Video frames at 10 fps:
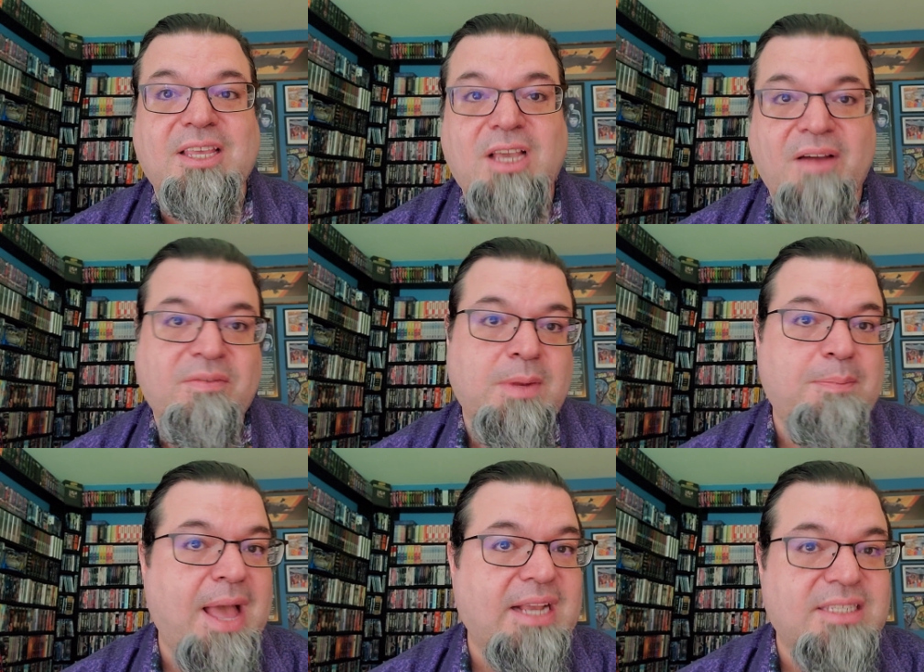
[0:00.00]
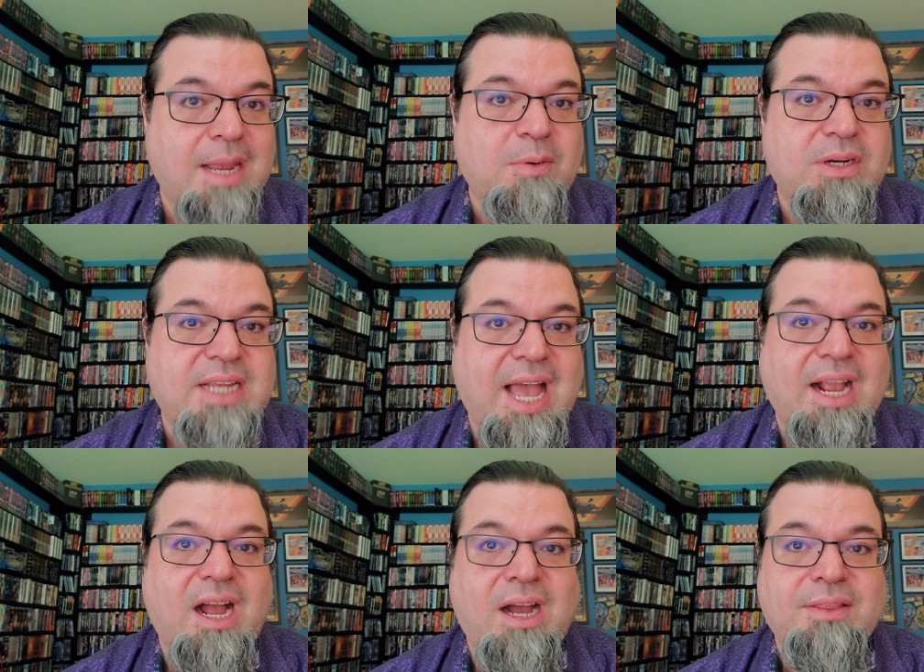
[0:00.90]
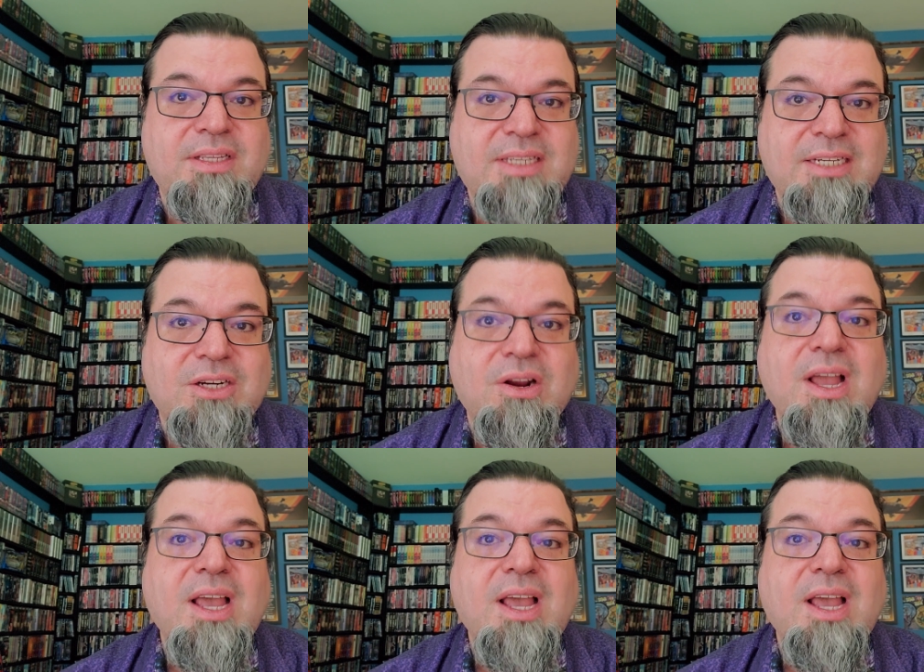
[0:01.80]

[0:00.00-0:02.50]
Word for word: the government backed cyber attack on the center